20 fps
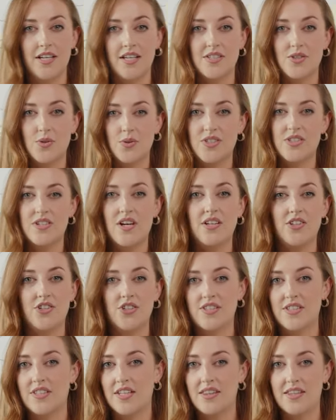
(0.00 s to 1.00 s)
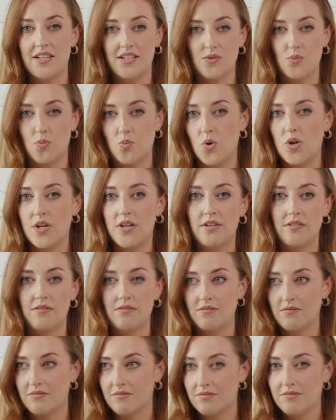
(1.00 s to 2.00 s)
So it's not just that there's one,
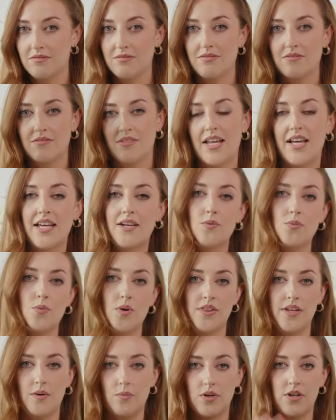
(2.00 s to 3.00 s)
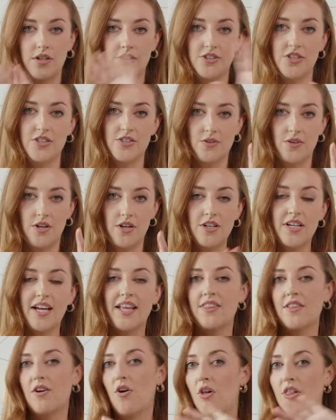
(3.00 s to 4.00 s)
like one that we're just going to look at
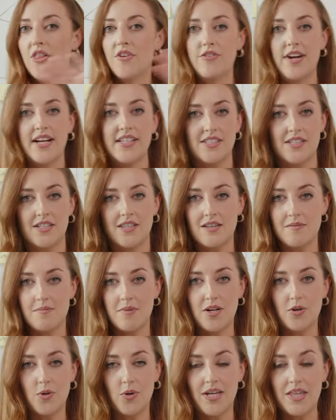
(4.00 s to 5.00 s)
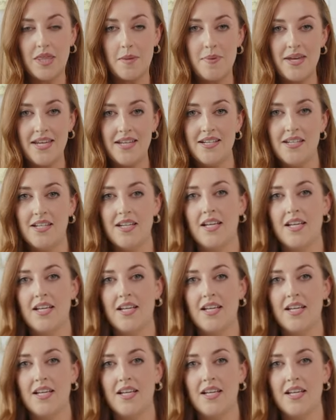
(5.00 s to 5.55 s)
and all the rest of them are going in the bin.